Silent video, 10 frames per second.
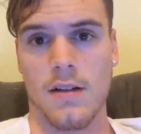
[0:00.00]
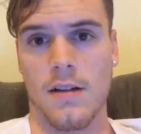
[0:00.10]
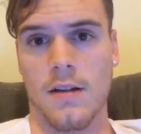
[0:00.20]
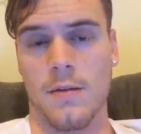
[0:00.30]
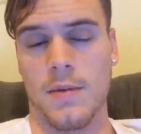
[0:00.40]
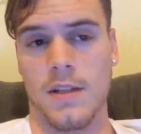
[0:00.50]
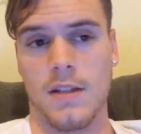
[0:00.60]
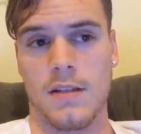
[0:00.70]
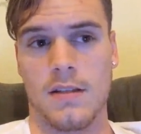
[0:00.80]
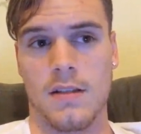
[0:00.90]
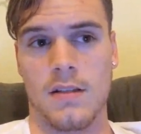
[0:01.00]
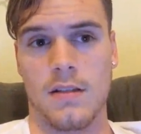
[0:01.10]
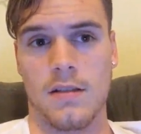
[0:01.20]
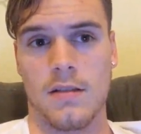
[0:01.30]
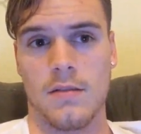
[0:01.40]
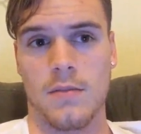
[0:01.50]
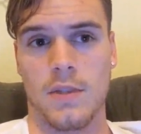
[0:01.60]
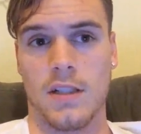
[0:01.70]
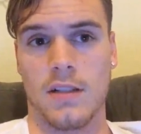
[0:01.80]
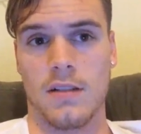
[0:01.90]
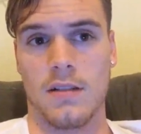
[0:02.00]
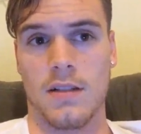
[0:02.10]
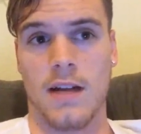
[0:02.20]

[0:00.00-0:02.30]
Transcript: And this is because